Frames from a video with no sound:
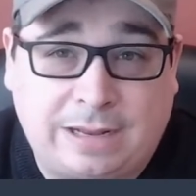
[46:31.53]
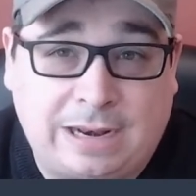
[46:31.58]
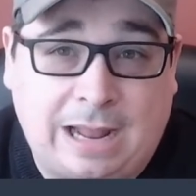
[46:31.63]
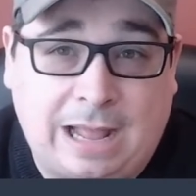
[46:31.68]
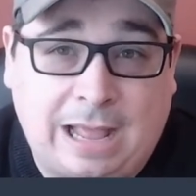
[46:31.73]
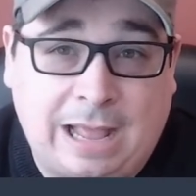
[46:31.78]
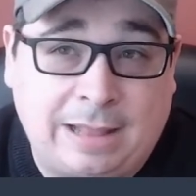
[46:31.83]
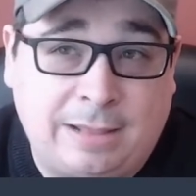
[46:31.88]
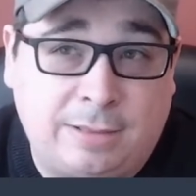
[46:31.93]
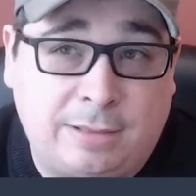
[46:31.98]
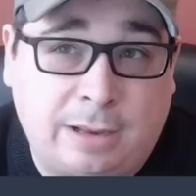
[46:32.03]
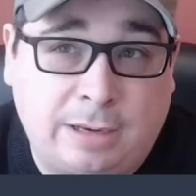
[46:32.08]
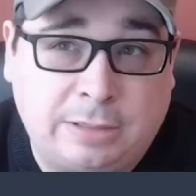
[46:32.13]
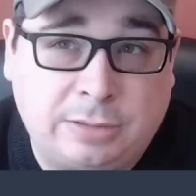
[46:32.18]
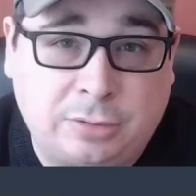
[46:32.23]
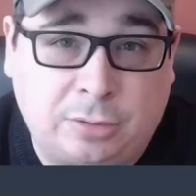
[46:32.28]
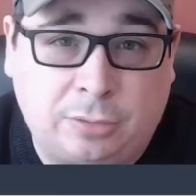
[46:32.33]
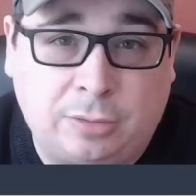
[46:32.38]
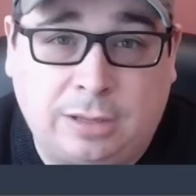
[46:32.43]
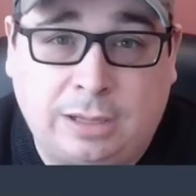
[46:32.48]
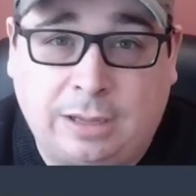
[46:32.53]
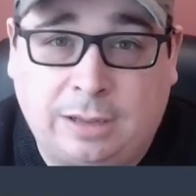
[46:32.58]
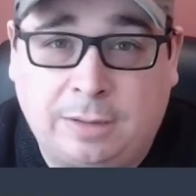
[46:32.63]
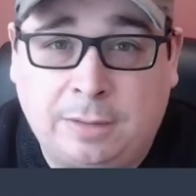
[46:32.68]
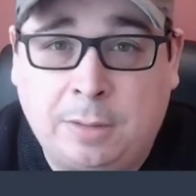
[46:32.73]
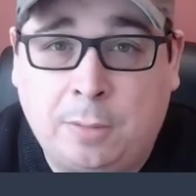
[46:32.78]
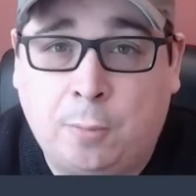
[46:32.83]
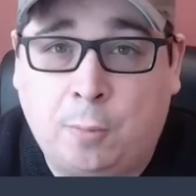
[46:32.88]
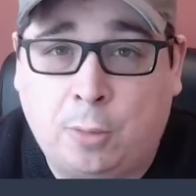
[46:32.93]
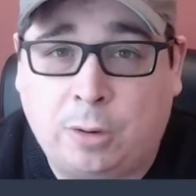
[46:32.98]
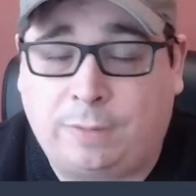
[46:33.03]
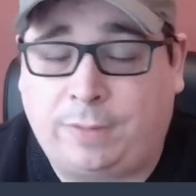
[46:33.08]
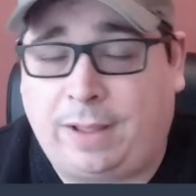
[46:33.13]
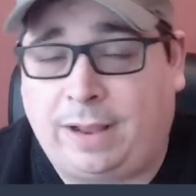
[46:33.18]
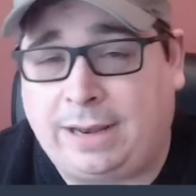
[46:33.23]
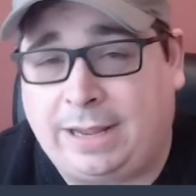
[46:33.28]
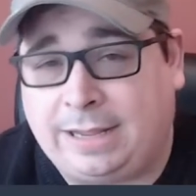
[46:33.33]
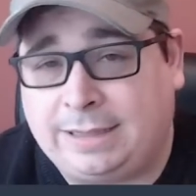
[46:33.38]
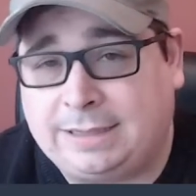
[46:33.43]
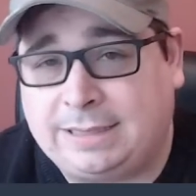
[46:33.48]
And, and they certainly would have
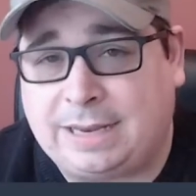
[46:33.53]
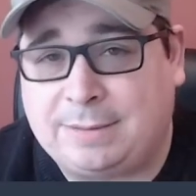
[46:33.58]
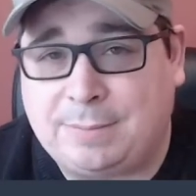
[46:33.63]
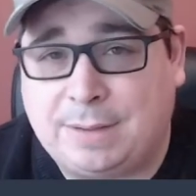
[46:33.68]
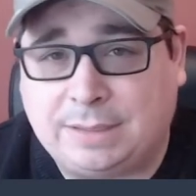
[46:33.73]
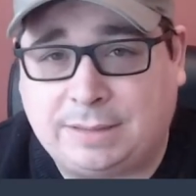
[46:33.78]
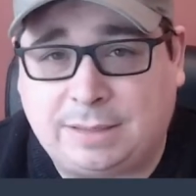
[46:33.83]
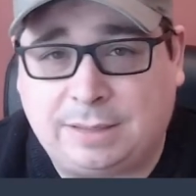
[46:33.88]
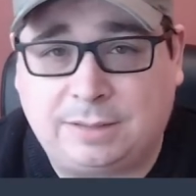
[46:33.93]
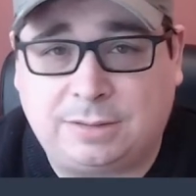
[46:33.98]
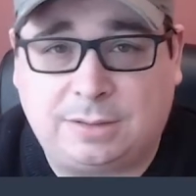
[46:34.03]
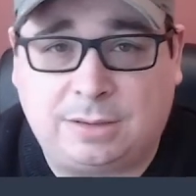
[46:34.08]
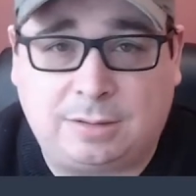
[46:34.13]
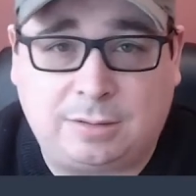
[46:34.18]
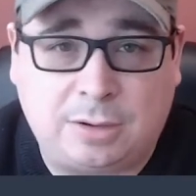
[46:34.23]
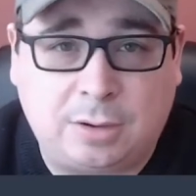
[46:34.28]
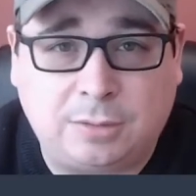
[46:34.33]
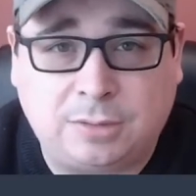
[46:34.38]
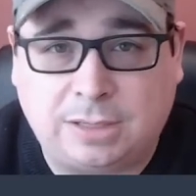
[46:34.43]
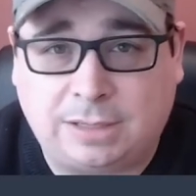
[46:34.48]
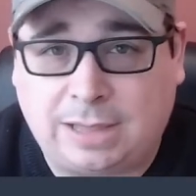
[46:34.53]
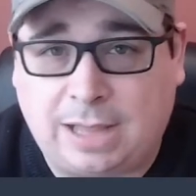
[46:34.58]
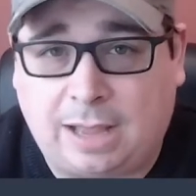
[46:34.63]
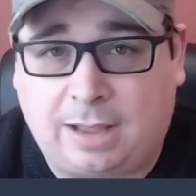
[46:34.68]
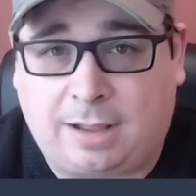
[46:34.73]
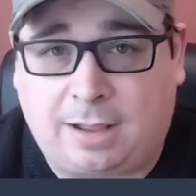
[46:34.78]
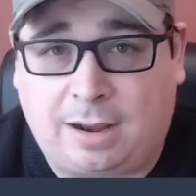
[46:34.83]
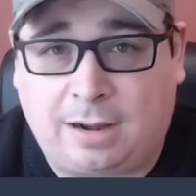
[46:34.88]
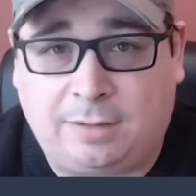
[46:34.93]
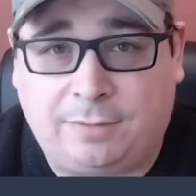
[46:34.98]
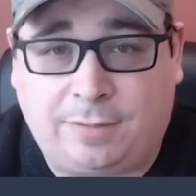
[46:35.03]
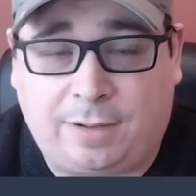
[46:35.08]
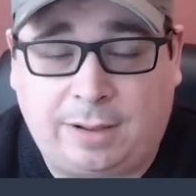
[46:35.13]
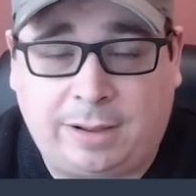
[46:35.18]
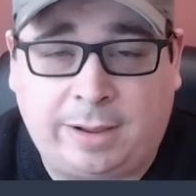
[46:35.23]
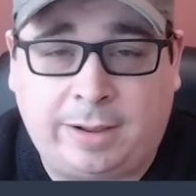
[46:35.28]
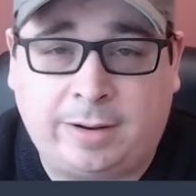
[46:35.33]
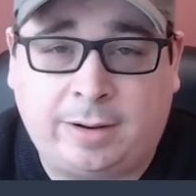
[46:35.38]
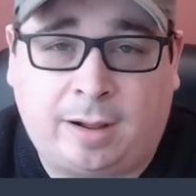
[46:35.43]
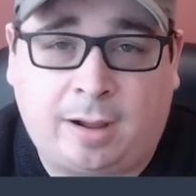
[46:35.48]
had hits and misses using that kind of
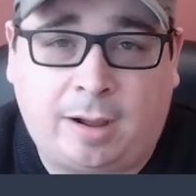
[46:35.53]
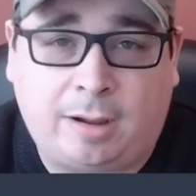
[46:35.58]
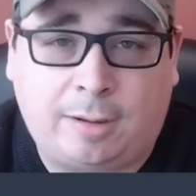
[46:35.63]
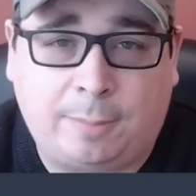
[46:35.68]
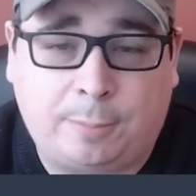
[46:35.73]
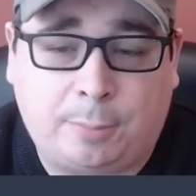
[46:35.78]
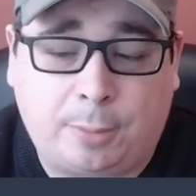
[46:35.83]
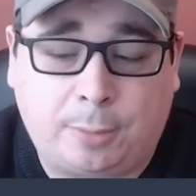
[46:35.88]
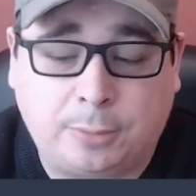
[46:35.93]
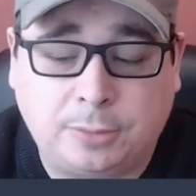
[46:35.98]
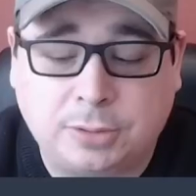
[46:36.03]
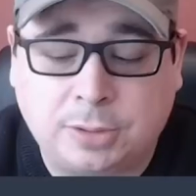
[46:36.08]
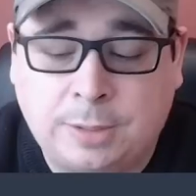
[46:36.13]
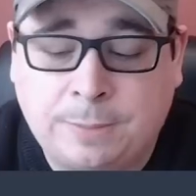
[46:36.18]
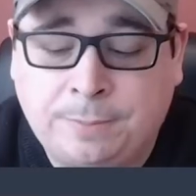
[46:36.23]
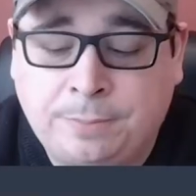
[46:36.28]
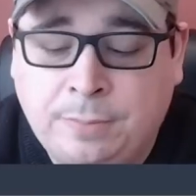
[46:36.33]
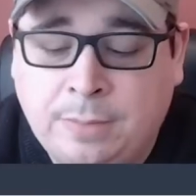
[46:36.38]
ad hoc approach.